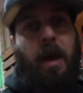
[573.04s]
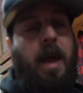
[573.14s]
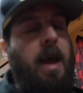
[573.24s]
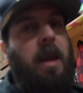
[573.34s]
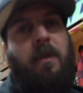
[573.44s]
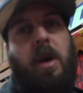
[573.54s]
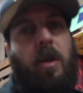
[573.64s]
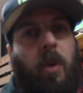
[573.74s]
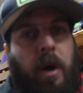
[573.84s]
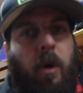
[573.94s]
again, if you
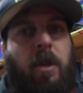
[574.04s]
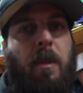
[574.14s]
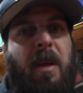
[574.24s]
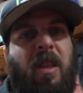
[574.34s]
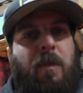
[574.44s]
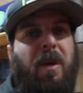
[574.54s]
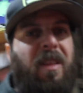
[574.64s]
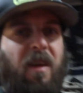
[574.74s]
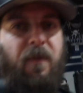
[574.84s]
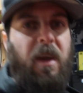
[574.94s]
guys wanna know something
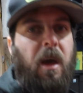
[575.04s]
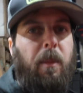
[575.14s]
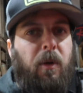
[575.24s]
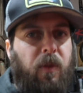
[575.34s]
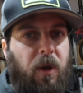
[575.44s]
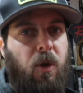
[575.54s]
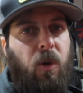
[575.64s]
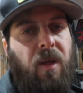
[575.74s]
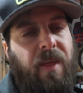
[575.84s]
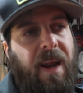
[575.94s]
specific about the
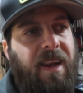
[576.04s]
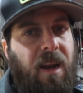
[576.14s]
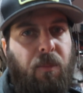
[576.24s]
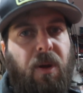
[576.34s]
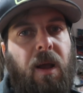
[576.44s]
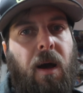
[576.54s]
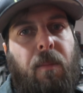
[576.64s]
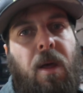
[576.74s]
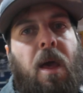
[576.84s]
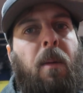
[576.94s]
Cuda that I didn't bring up,